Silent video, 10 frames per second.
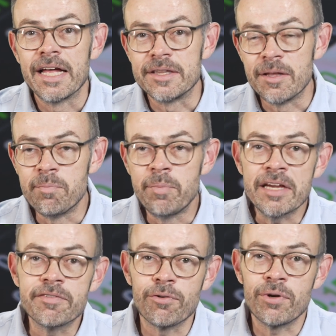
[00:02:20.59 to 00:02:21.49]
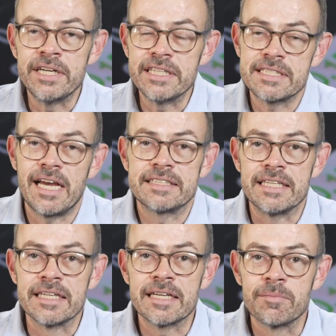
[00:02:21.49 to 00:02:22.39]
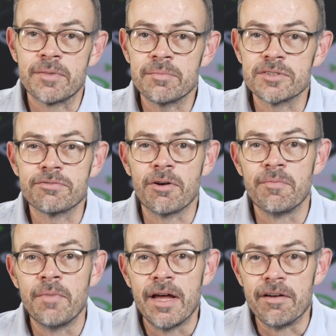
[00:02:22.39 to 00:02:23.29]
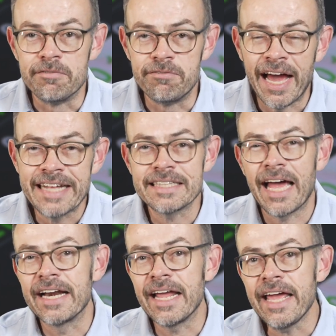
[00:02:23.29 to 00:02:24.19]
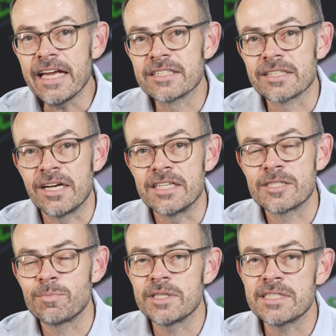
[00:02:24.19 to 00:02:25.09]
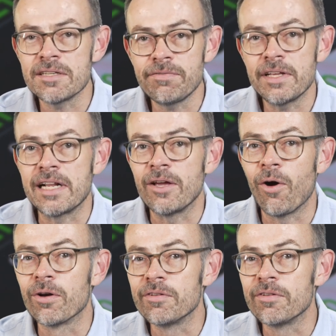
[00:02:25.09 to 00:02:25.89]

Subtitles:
The big fall in his tax income comes from VAT and excise, specifically on